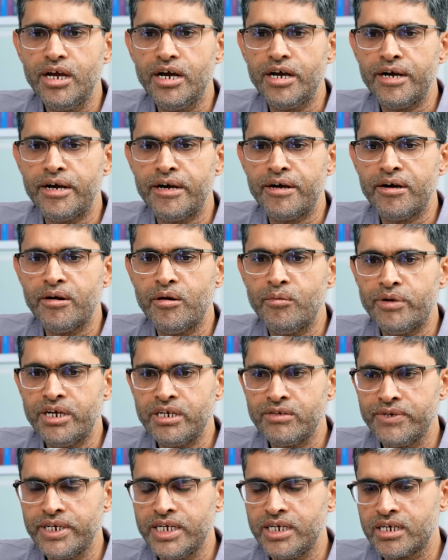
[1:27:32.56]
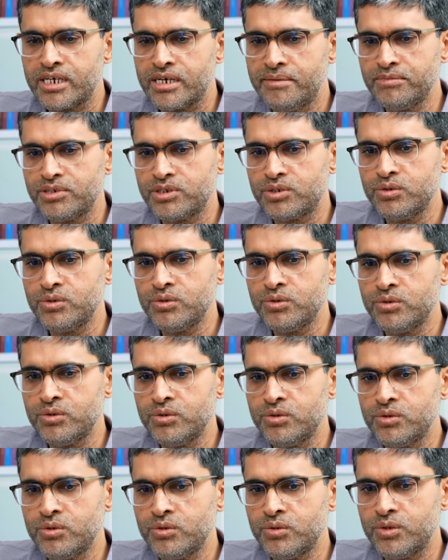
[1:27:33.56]
Uh, but when it comes
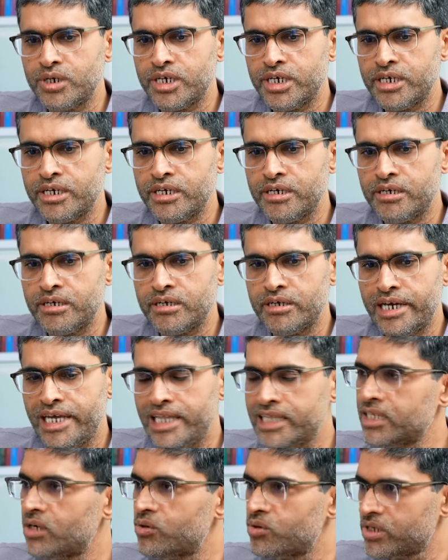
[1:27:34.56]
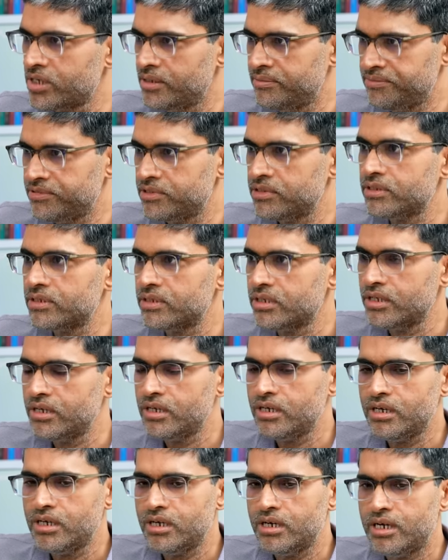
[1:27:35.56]
to uh, health outcomes, yeah,
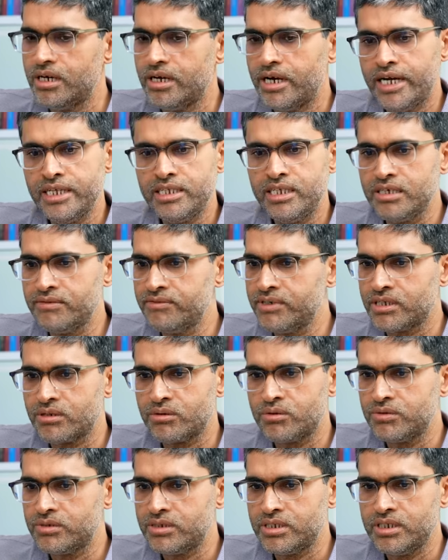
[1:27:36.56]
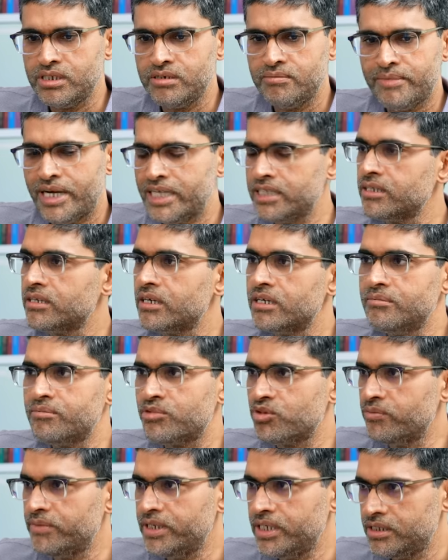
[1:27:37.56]
uh, I think we are going to see magical
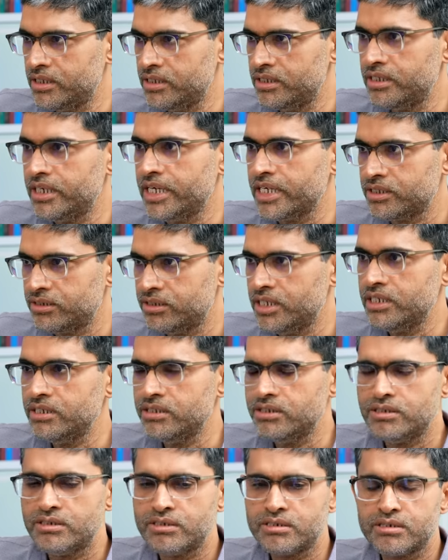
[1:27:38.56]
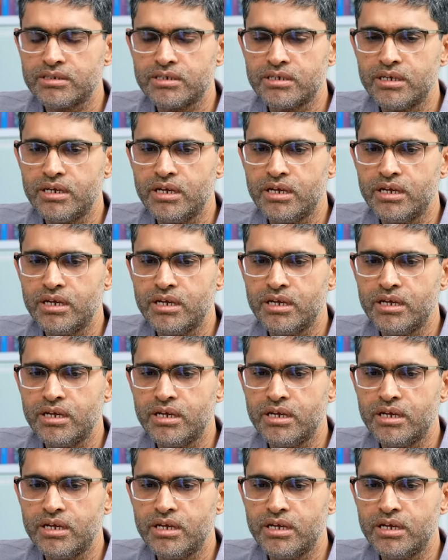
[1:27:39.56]
improvements in the next ten years,